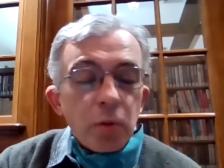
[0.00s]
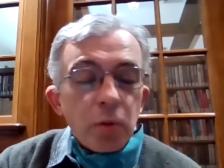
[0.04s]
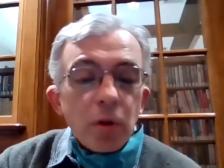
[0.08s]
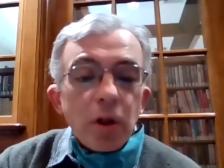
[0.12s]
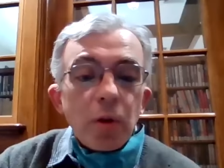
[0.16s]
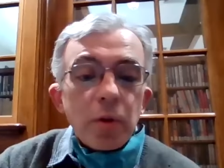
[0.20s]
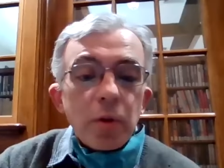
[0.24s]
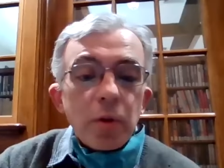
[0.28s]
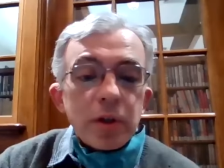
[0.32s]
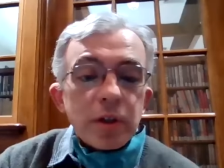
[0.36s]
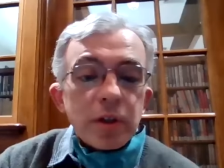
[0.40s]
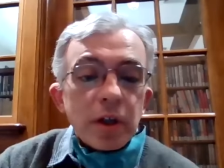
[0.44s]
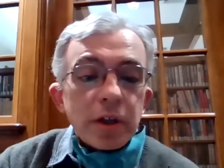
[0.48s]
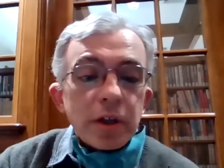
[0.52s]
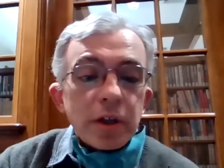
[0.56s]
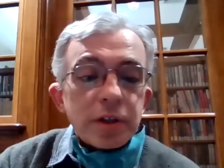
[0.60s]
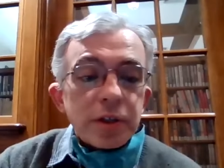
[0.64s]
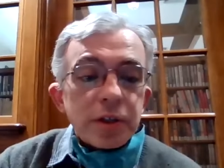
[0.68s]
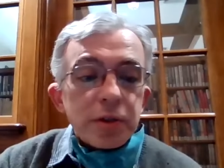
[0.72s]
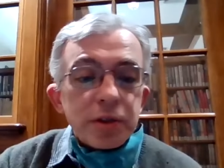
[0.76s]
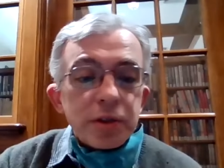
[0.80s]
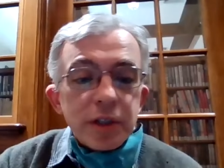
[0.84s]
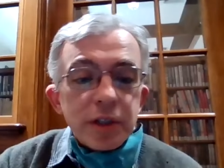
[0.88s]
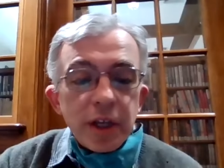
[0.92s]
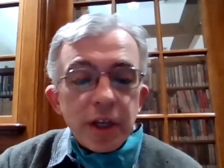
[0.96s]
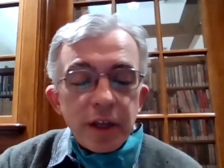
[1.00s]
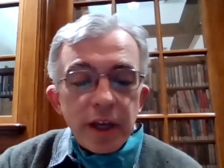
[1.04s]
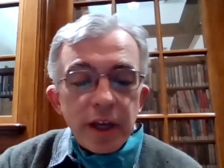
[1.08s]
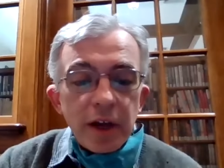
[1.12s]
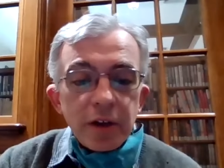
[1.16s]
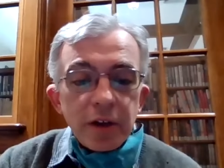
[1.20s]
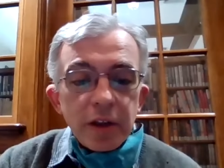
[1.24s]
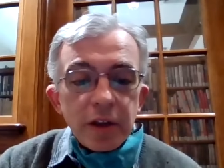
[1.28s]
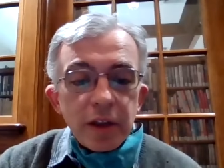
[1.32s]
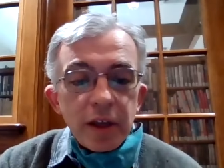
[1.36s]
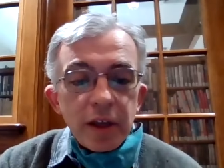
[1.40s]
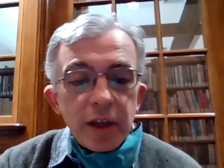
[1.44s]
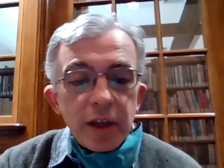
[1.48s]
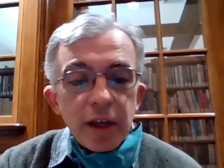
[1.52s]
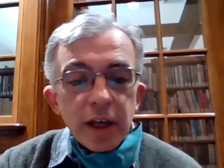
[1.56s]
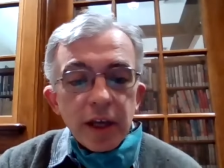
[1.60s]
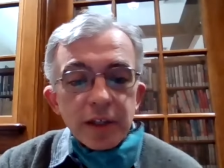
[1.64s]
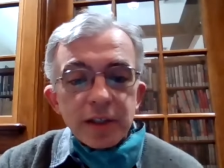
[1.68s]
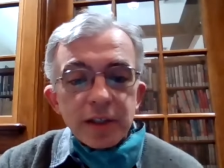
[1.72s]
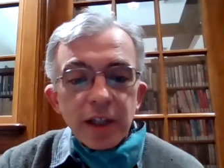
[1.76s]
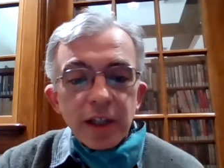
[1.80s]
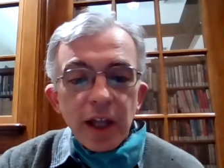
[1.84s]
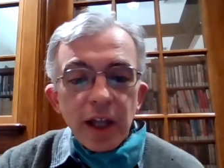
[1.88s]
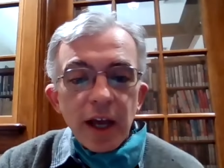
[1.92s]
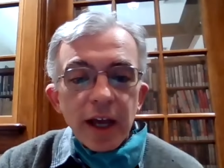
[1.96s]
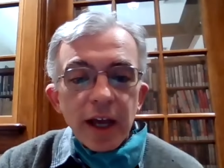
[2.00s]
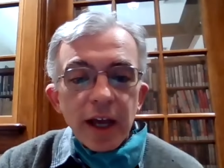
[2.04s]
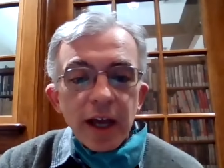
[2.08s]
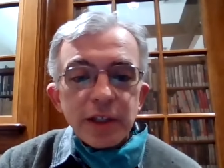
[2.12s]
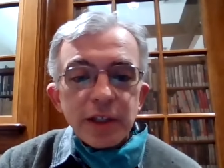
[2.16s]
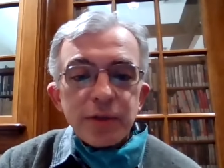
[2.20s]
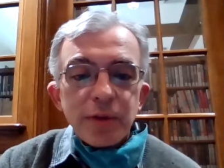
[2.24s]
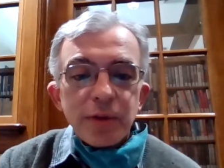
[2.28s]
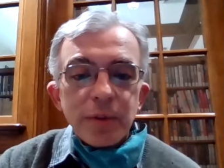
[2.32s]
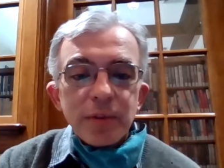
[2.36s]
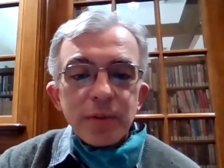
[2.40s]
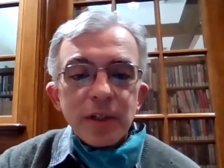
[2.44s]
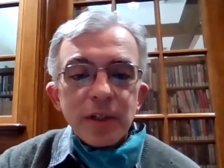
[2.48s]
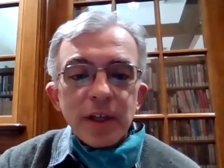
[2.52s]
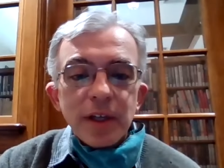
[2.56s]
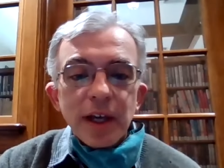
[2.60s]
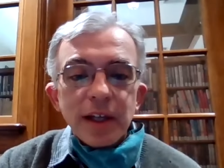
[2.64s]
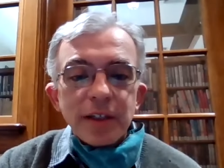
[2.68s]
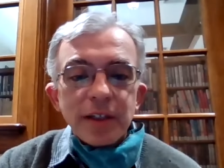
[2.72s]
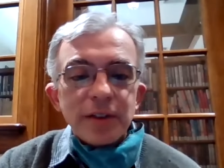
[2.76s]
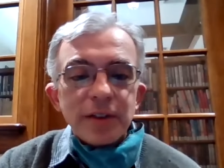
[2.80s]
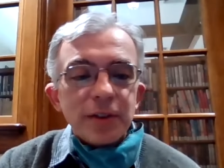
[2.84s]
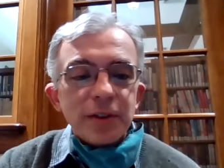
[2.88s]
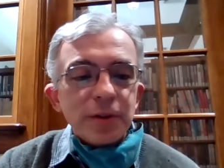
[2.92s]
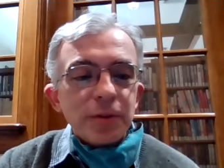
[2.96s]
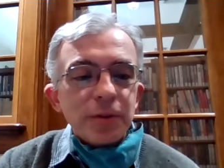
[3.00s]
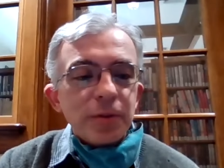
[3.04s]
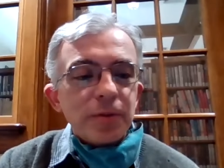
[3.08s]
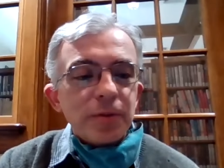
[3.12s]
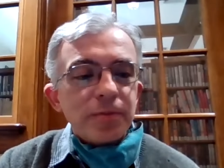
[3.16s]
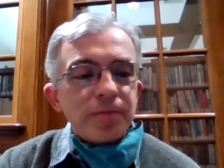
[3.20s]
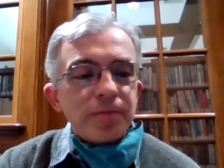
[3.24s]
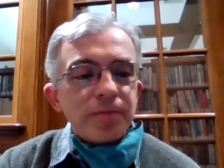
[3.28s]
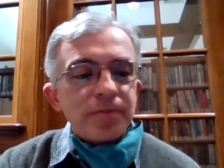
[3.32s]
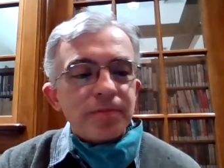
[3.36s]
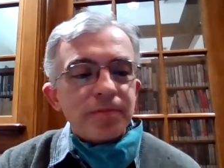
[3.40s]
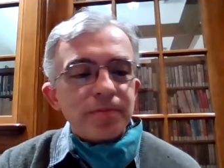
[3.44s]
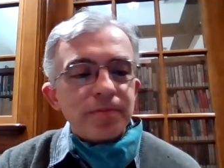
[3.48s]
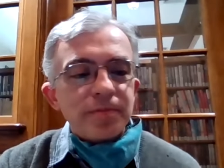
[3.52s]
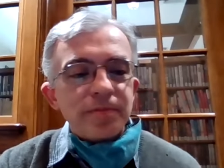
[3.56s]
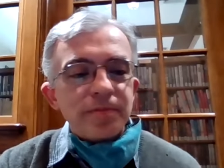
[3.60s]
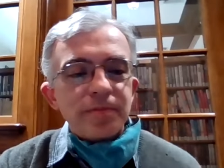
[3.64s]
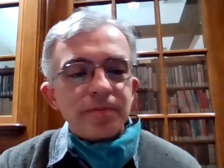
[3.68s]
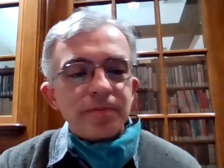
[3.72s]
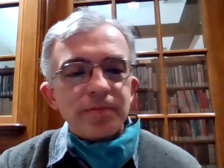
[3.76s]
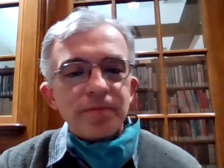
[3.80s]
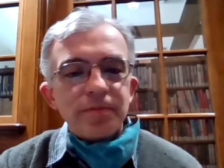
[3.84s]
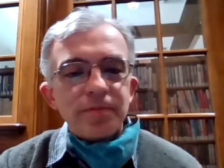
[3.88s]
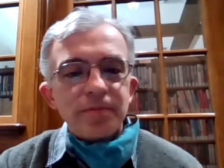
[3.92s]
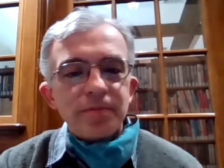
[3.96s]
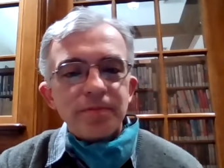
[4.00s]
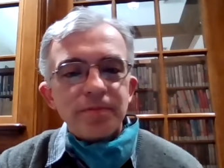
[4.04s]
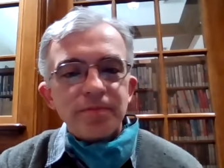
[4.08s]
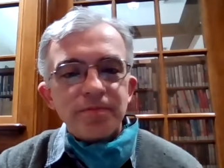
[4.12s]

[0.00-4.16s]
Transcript: and we'll always also send out the uh, slides from tonight too. Yep.